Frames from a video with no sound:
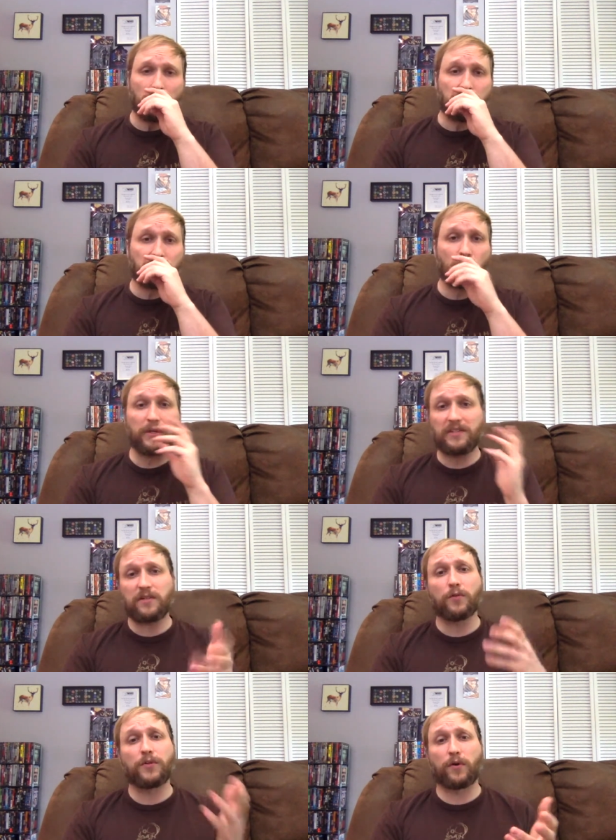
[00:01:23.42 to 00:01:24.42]
So he's
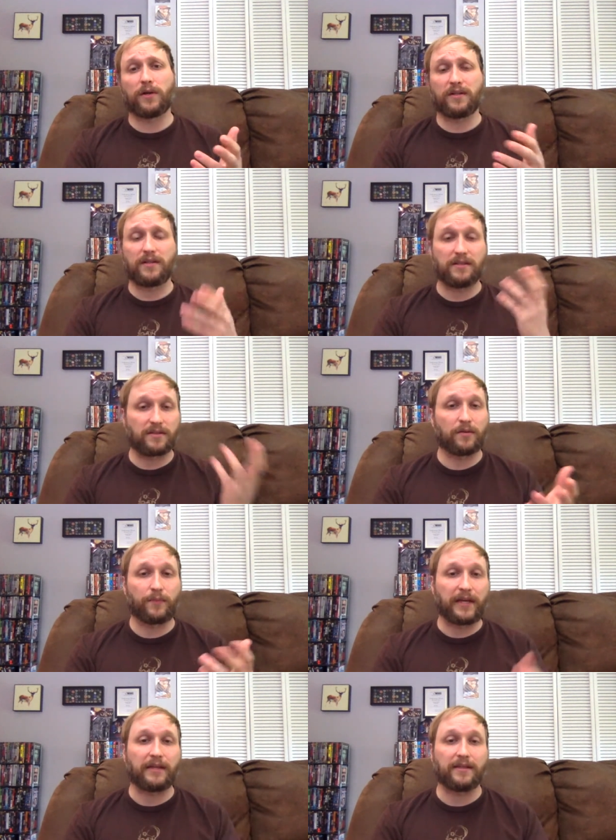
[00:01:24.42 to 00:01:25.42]
still doing it, he's still
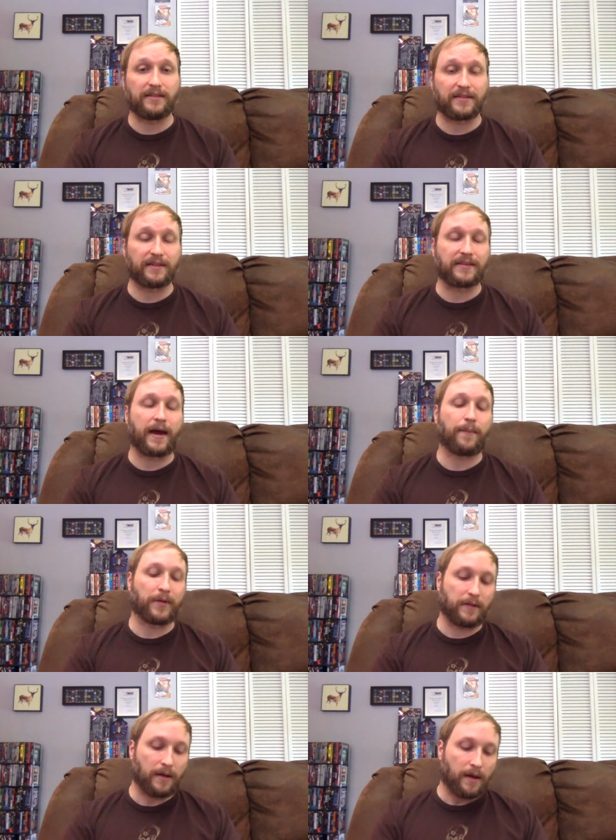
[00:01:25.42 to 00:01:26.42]
making these things happen.